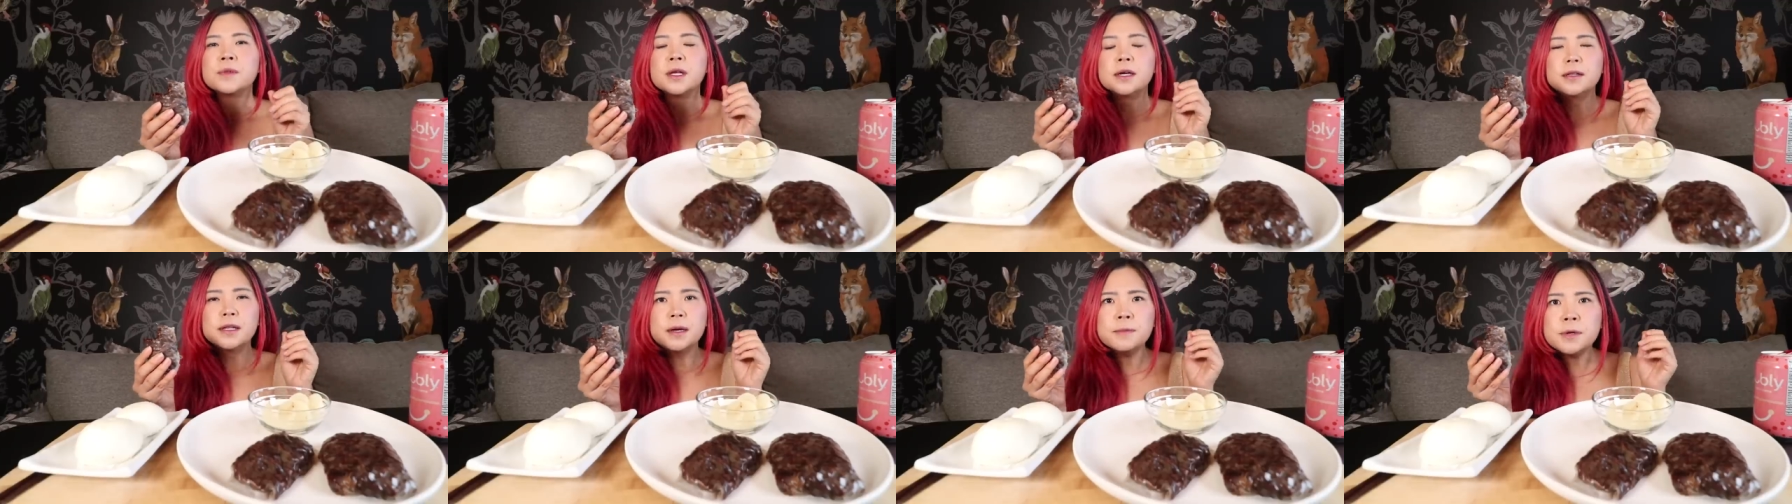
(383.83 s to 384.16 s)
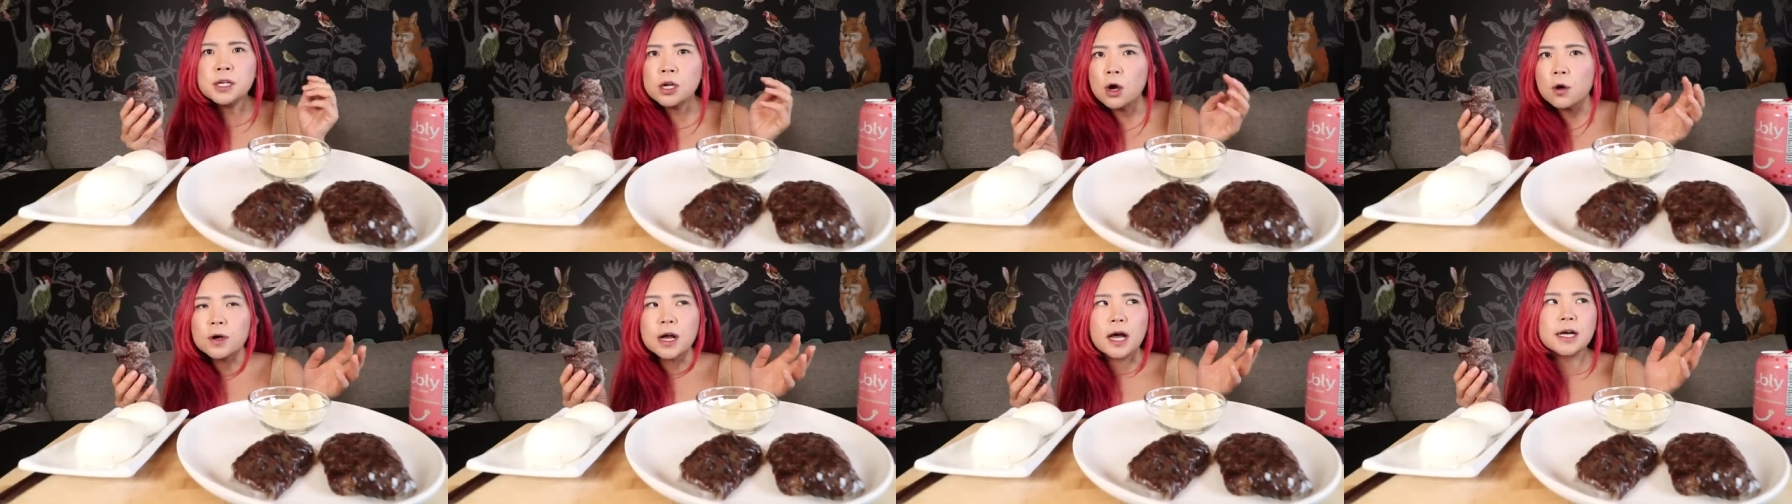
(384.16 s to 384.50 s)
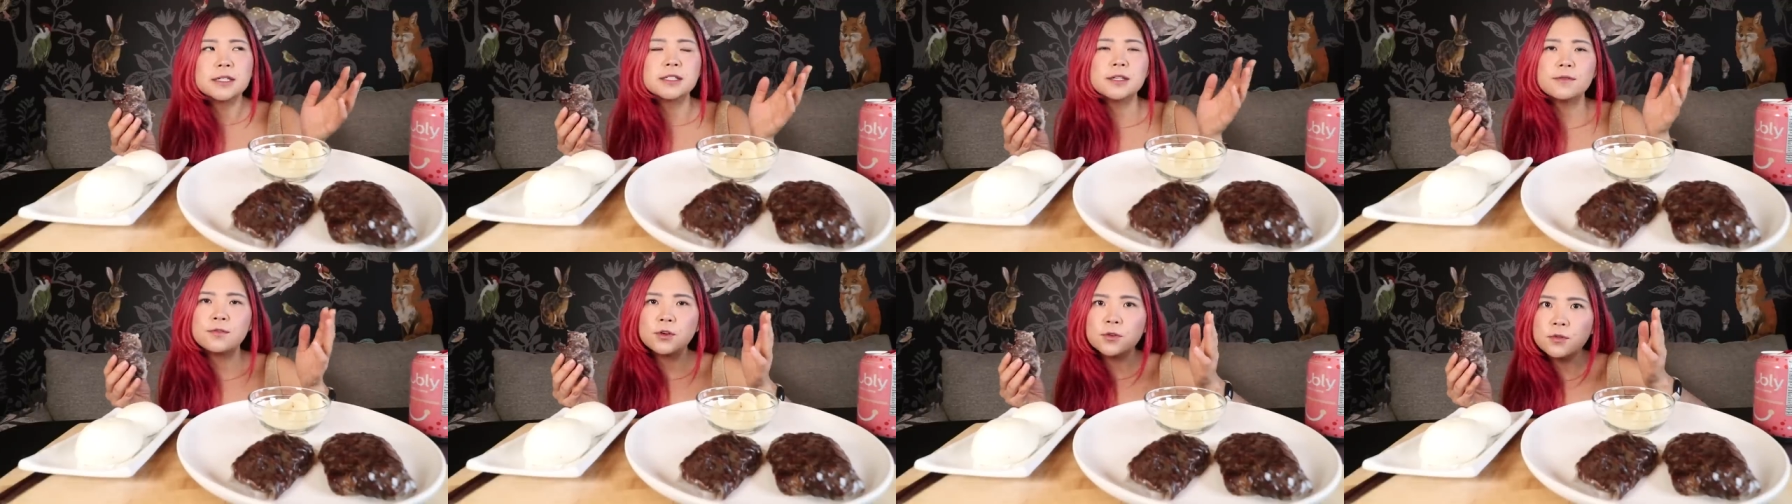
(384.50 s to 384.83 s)
Let me know
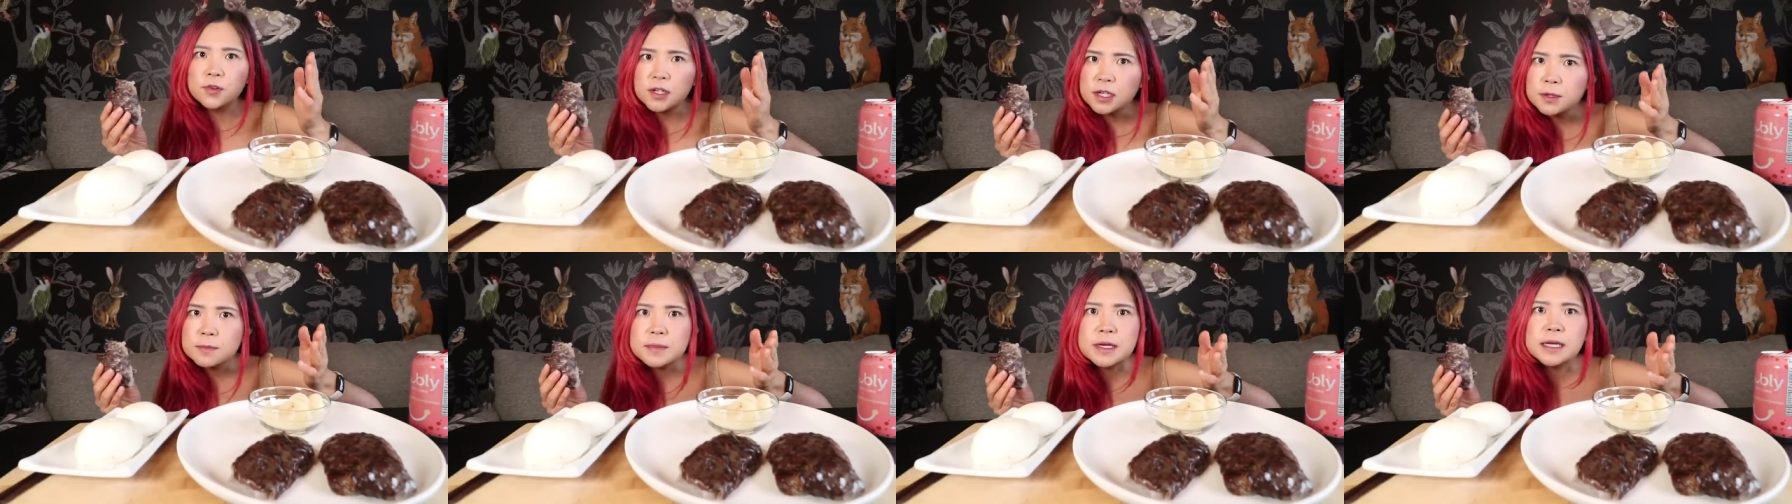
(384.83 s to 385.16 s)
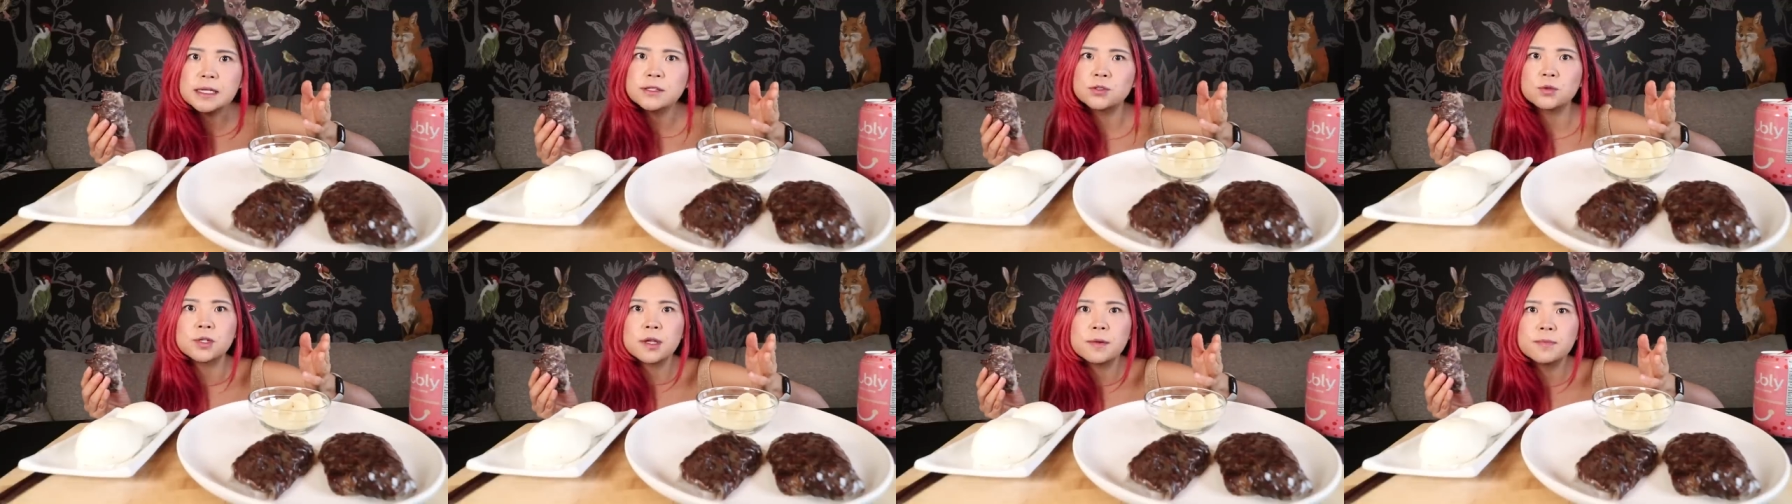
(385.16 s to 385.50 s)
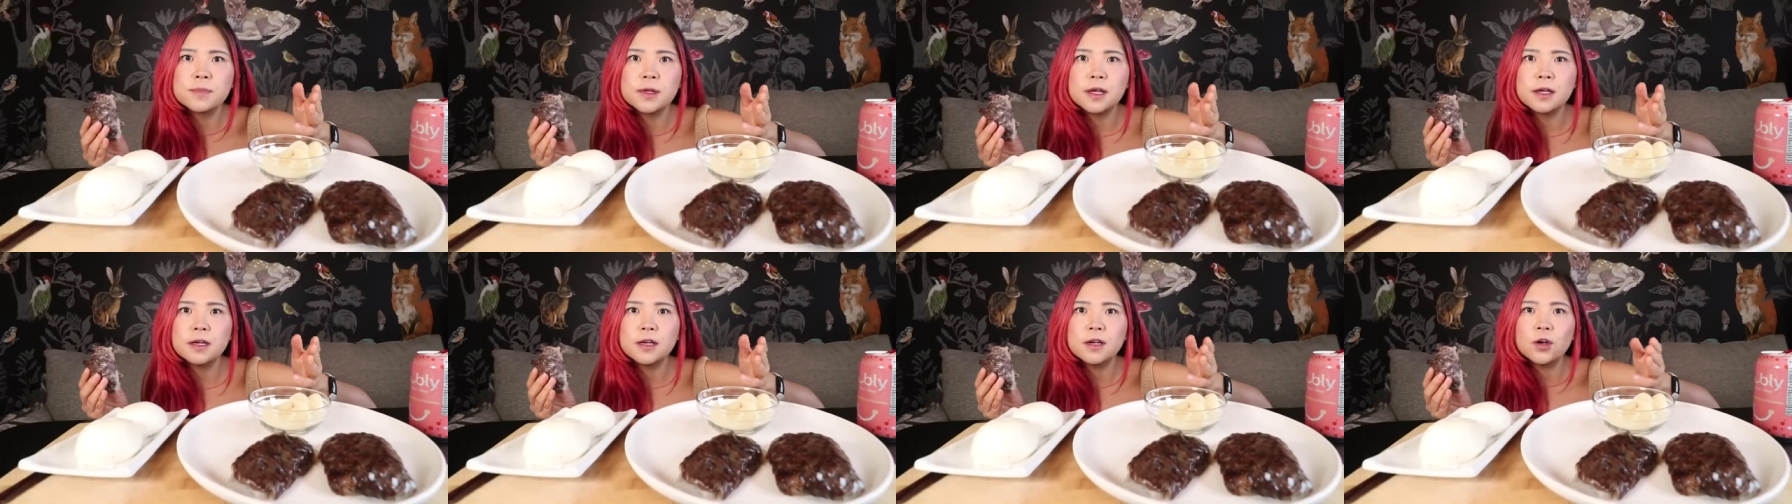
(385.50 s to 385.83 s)
guys if you're Vietnamese or
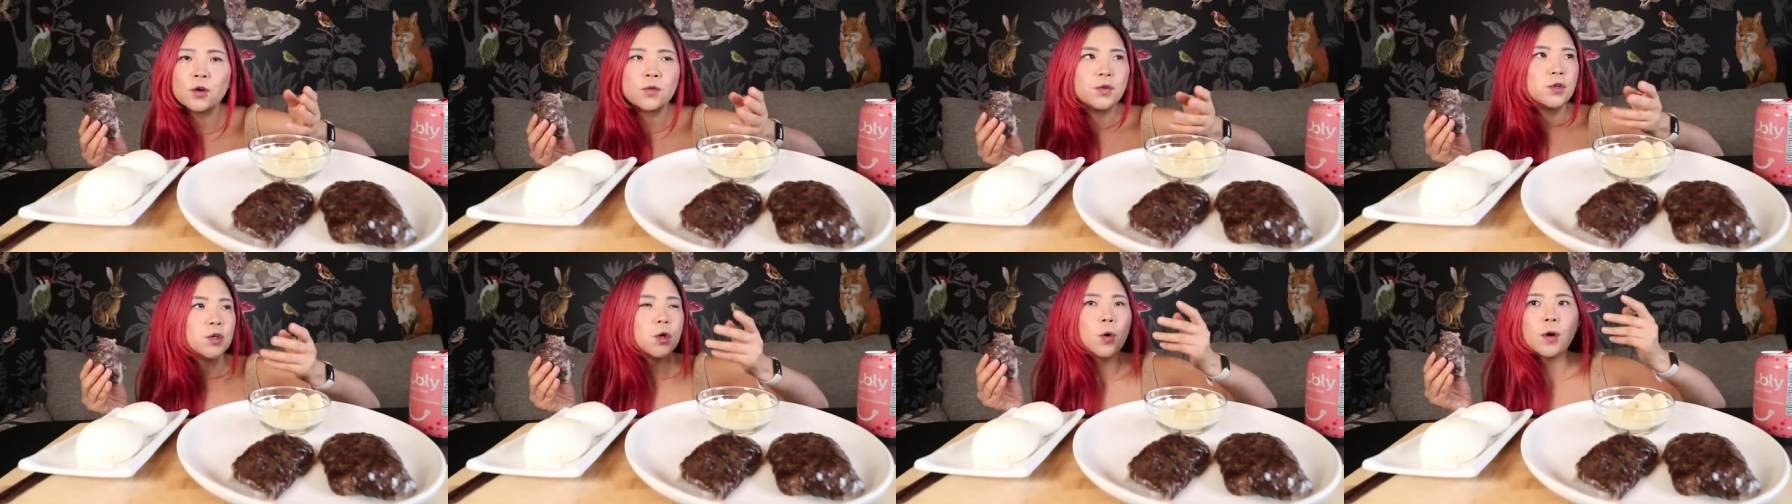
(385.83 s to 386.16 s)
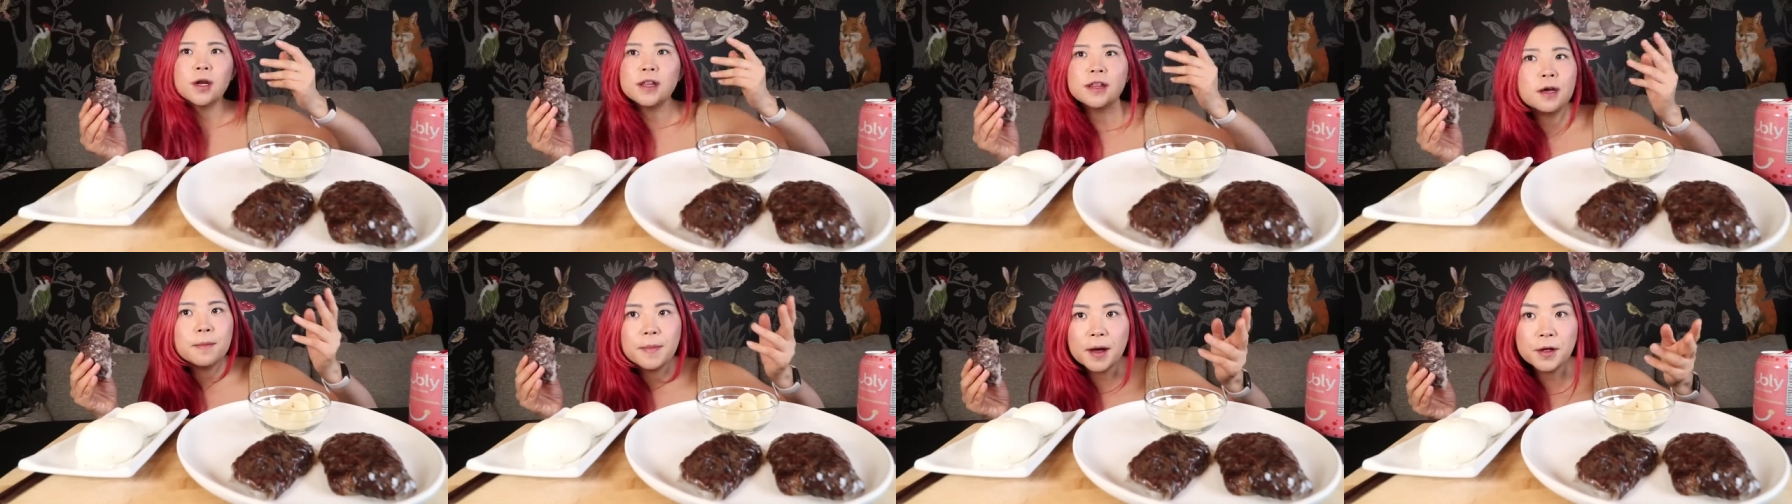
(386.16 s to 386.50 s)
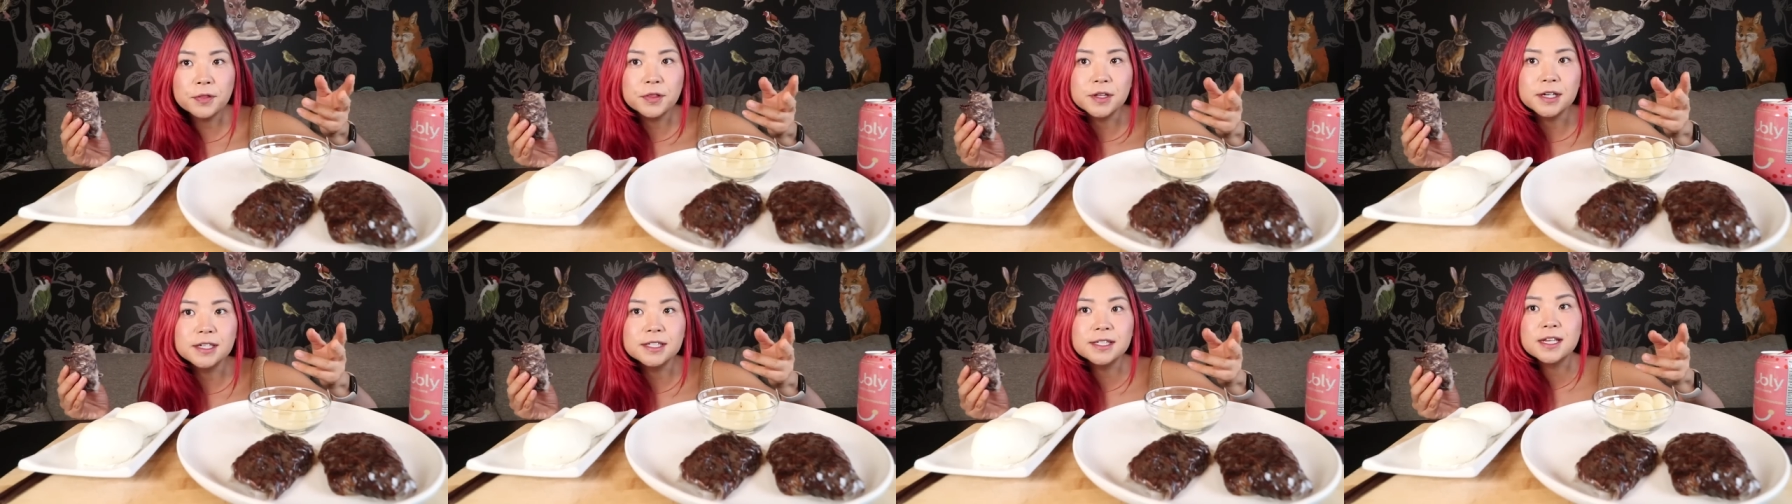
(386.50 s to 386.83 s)
something or if you know anything
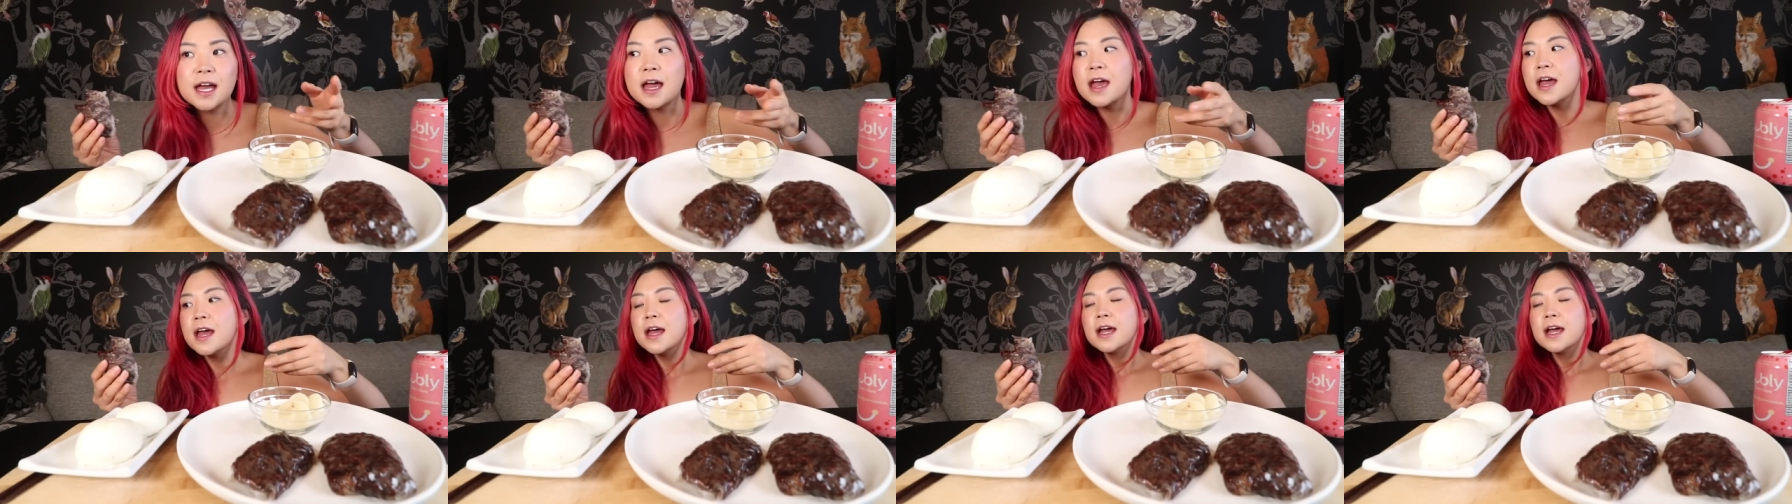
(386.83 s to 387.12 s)
about this